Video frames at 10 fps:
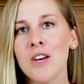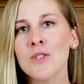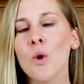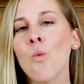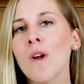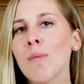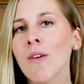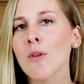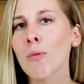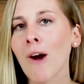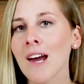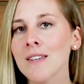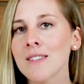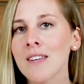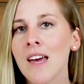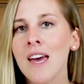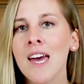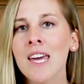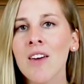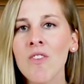So what about the price?
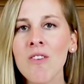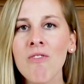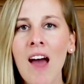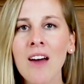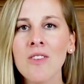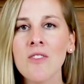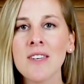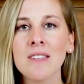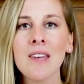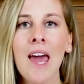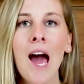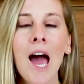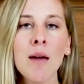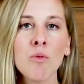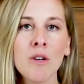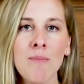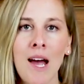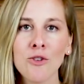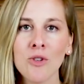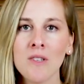Given the fact that this is a hybrid
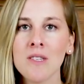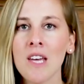mattress